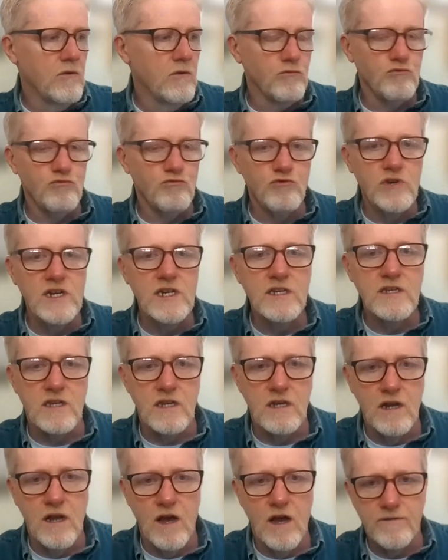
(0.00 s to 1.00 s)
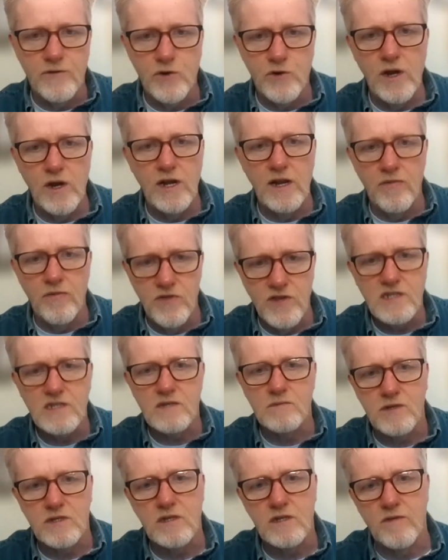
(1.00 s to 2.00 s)
reason of creating this
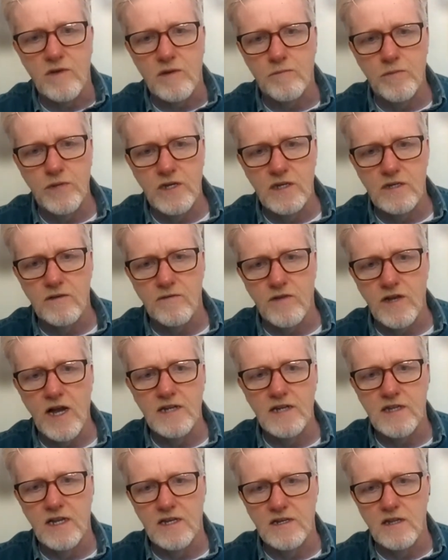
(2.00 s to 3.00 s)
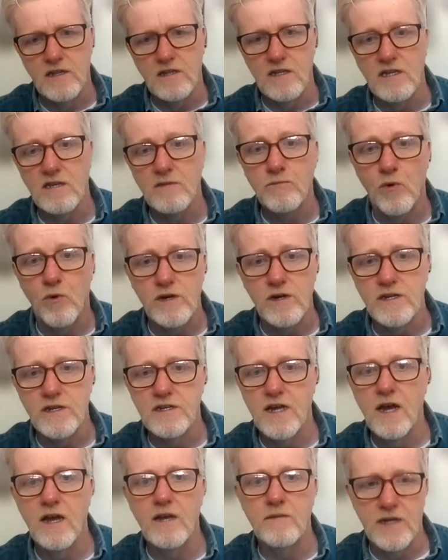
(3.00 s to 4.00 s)
specific piece of content at this point in
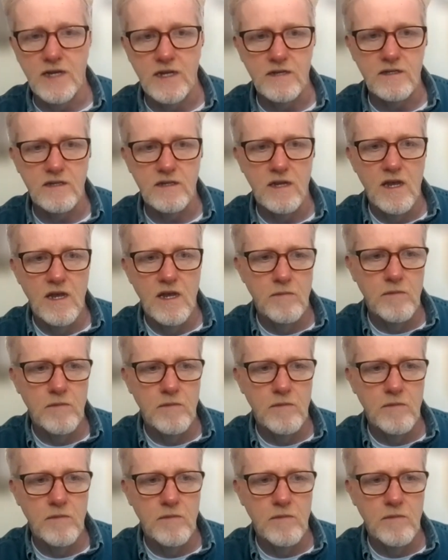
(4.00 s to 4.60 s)
time is